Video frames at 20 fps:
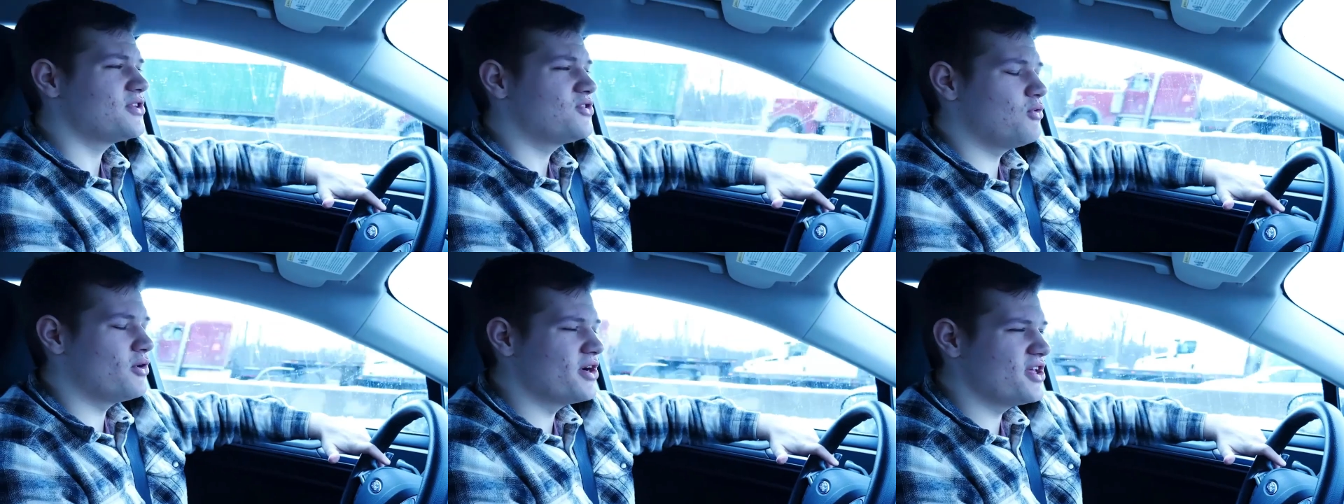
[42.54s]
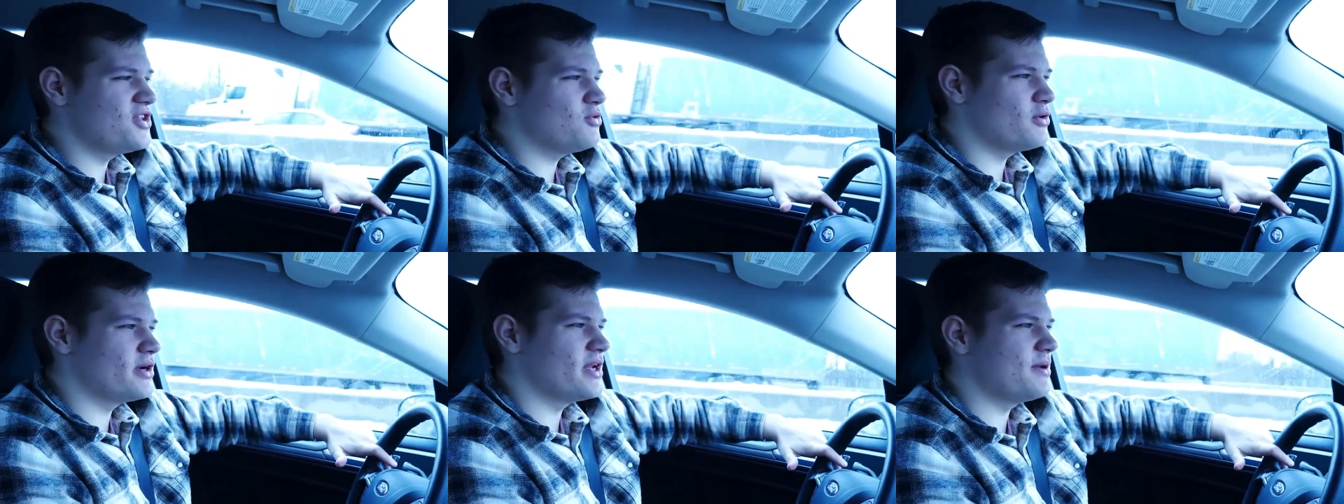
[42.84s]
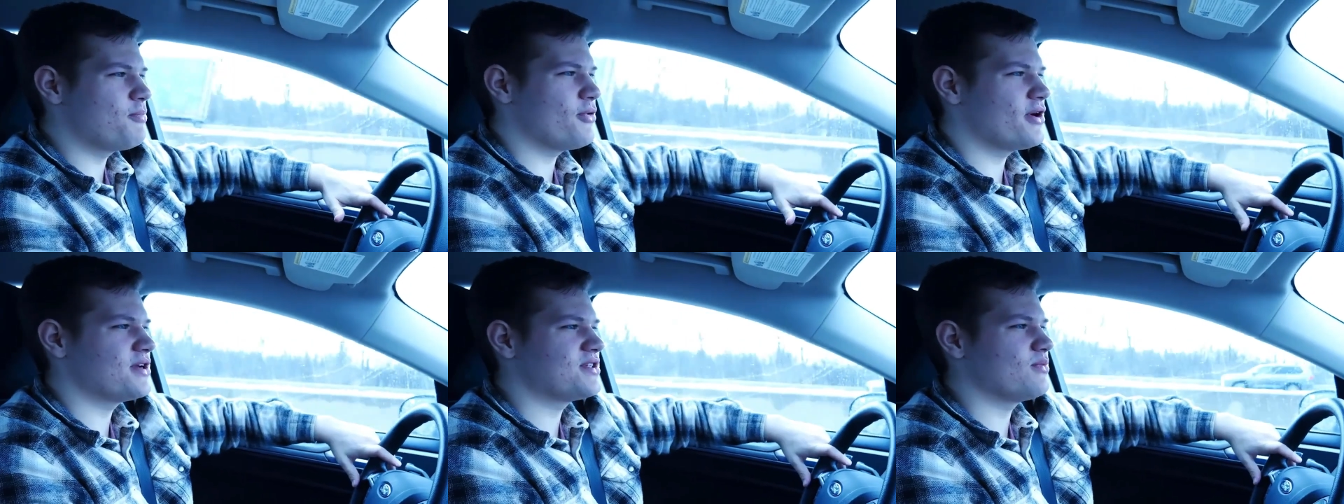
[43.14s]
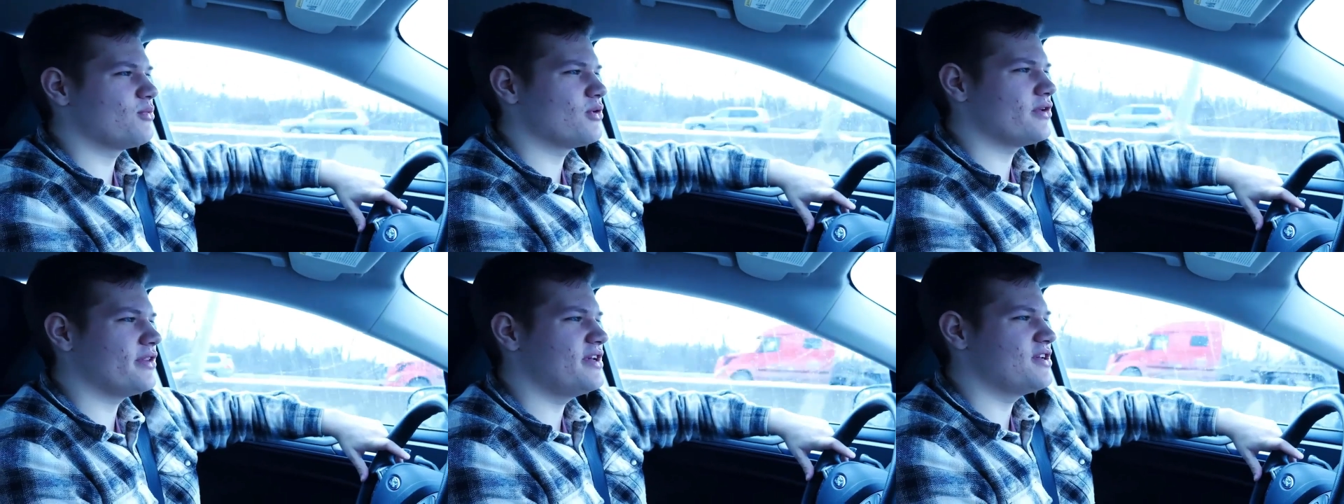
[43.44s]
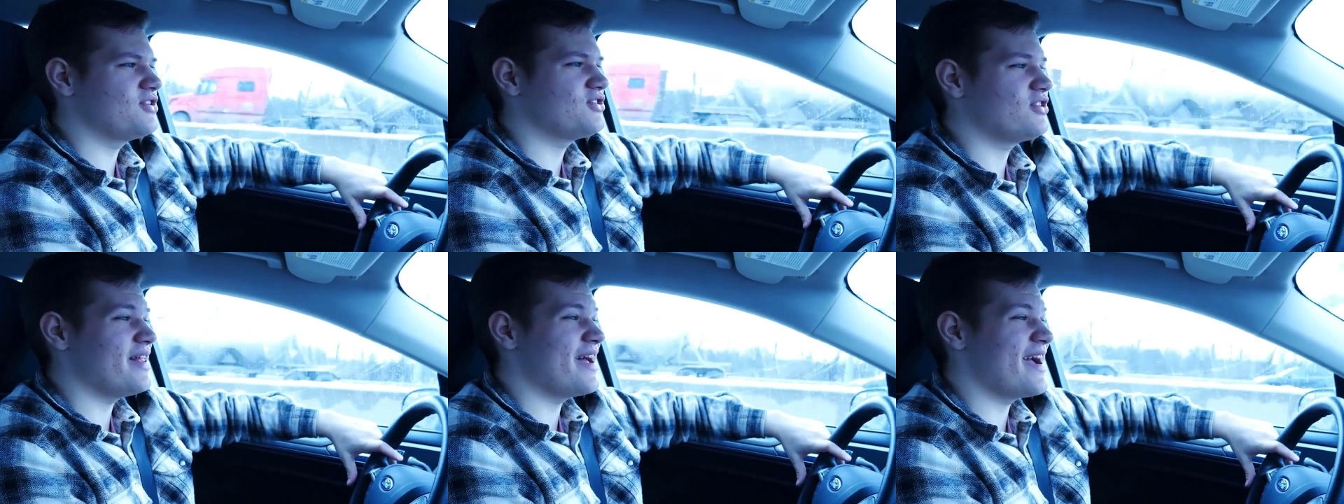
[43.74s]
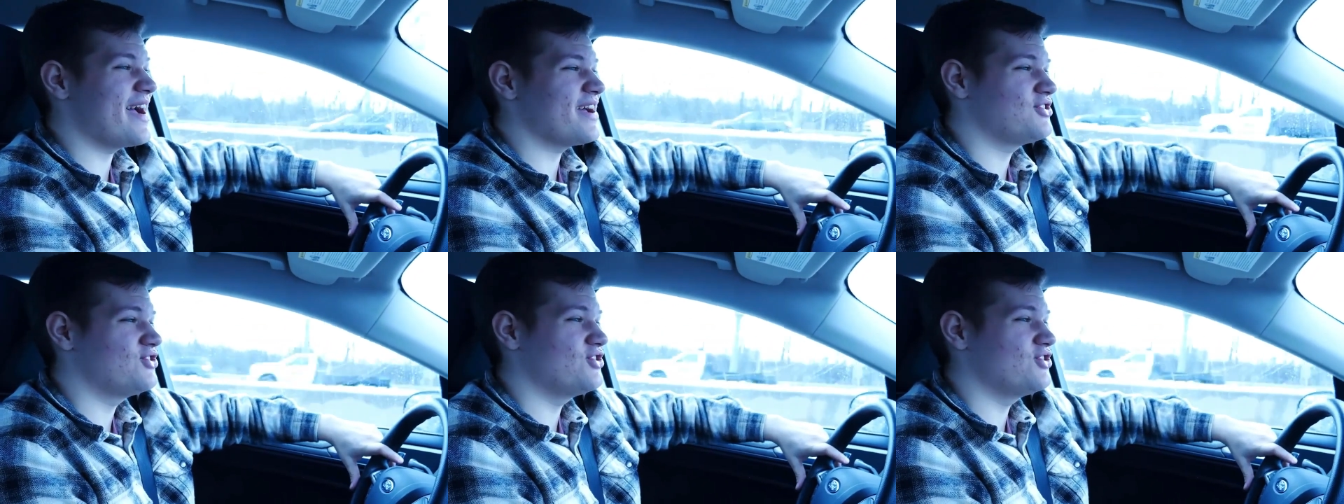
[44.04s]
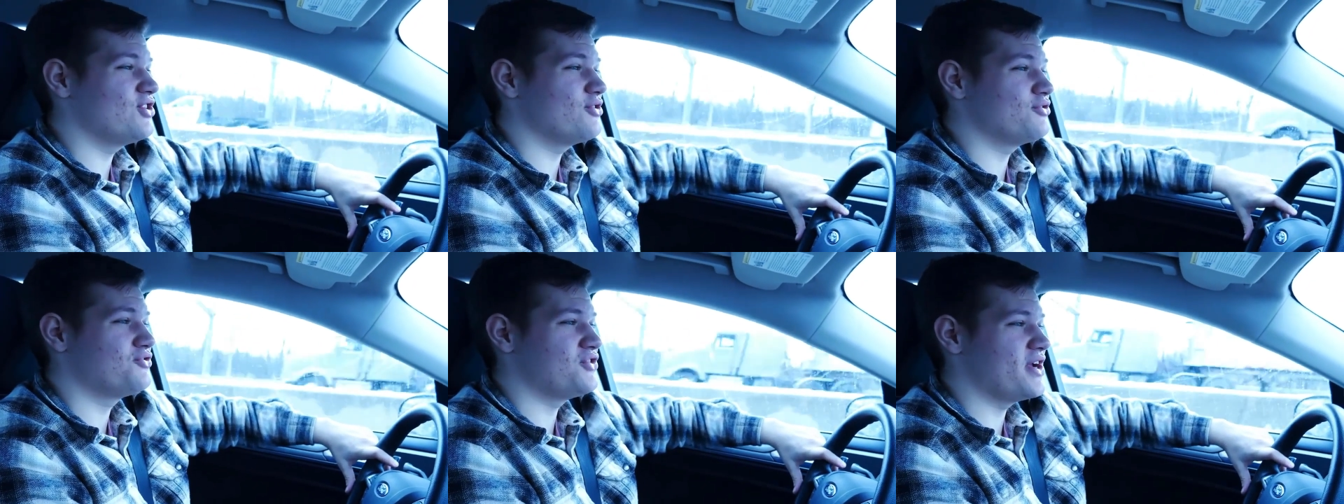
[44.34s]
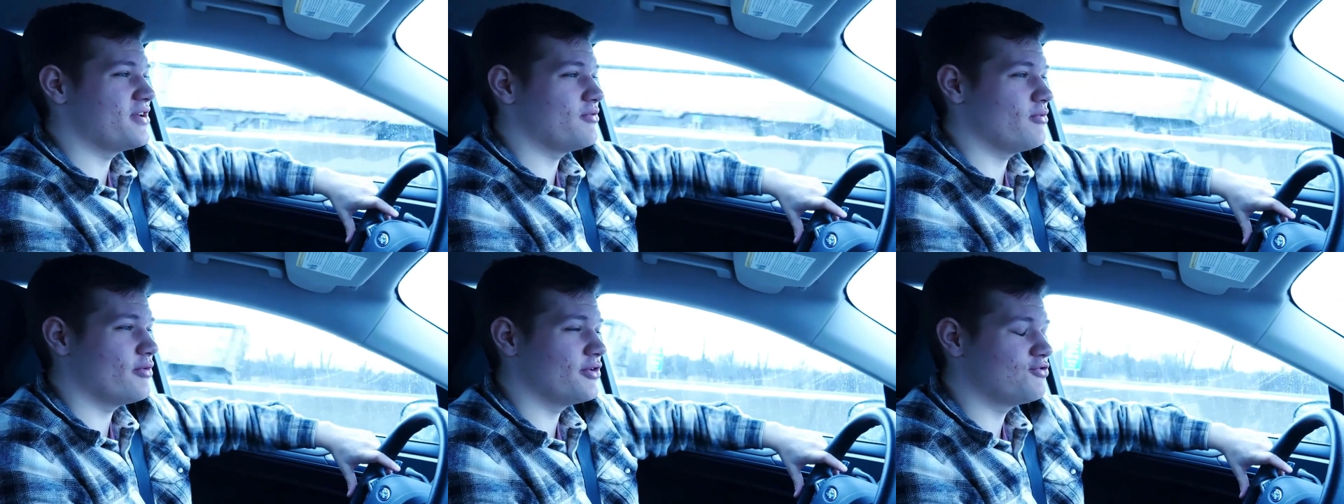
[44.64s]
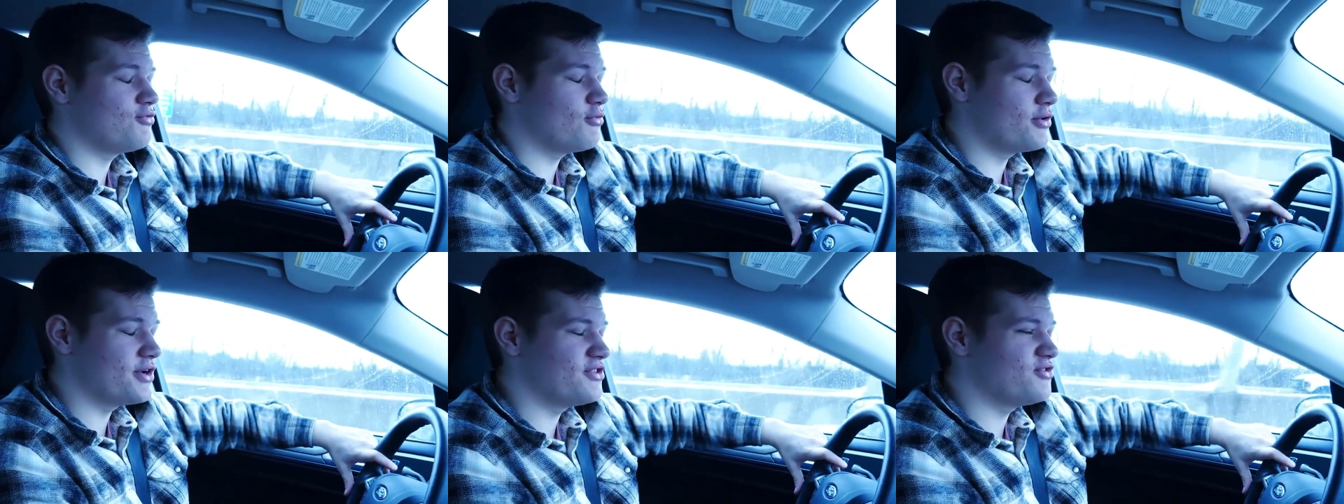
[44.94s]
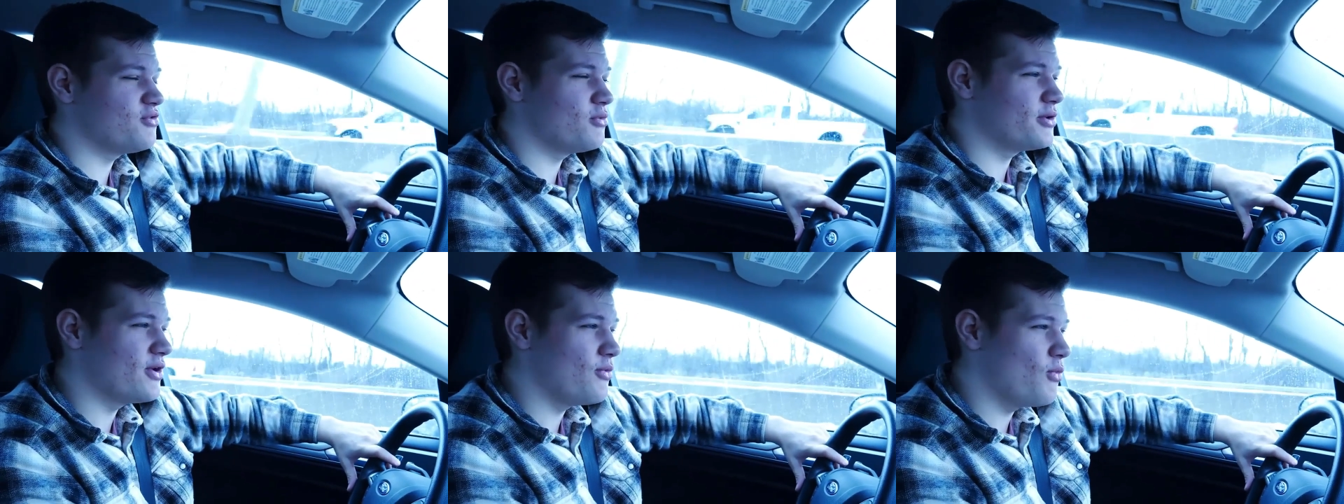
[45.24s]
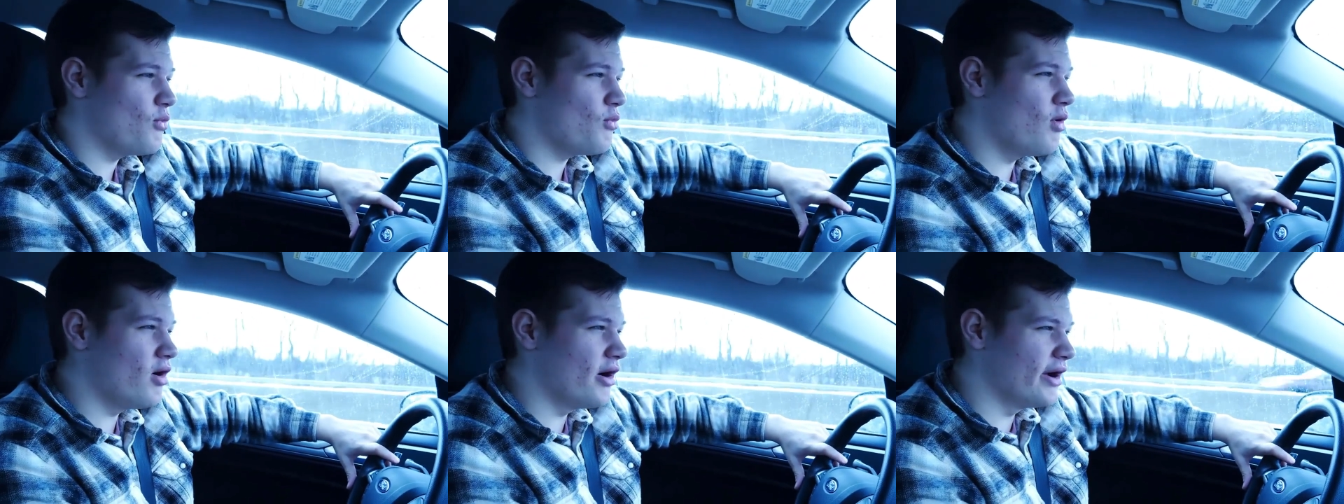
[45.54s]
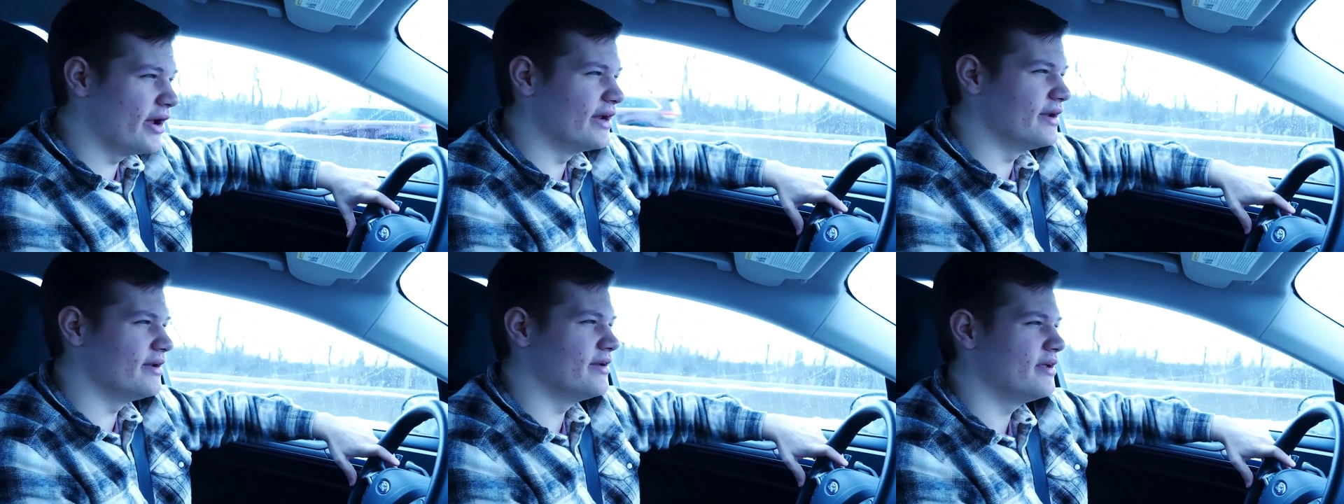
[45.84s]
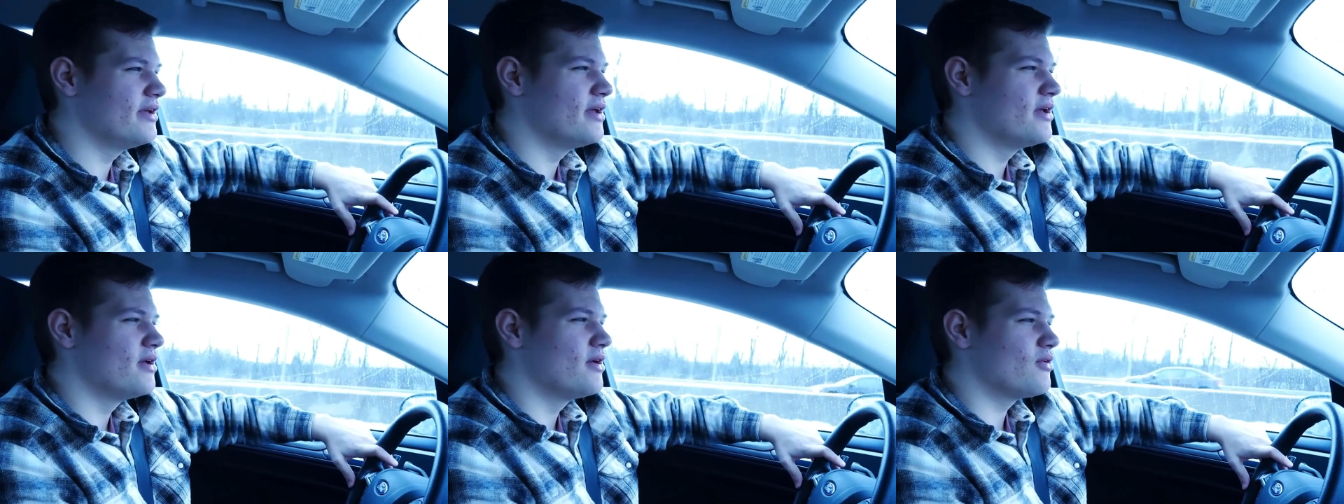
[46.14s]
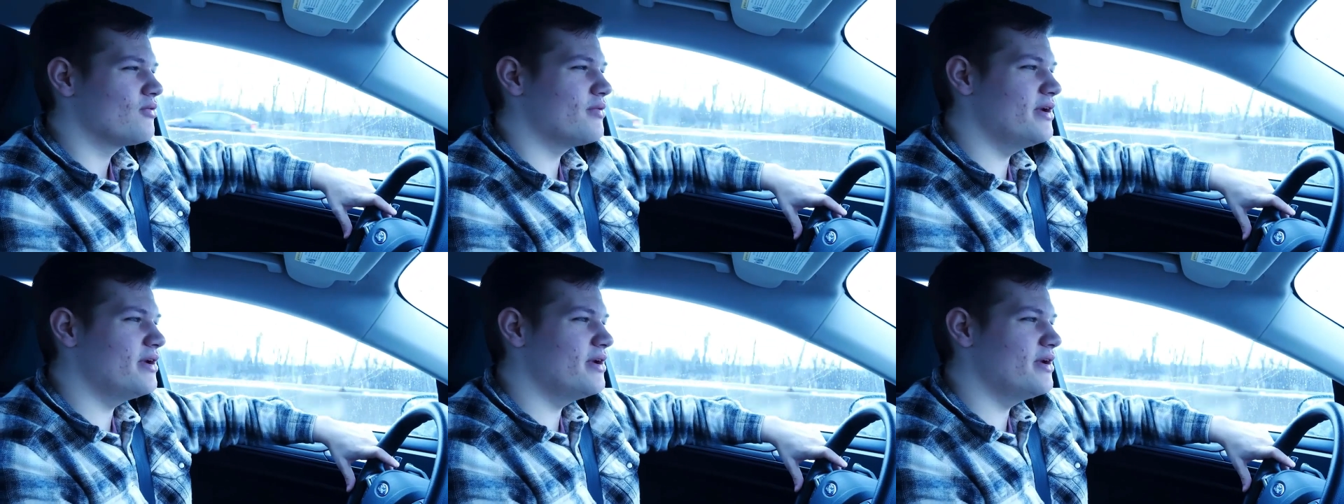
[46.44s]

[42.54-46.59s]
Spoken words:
The 2020 Prism released last year, January 2021.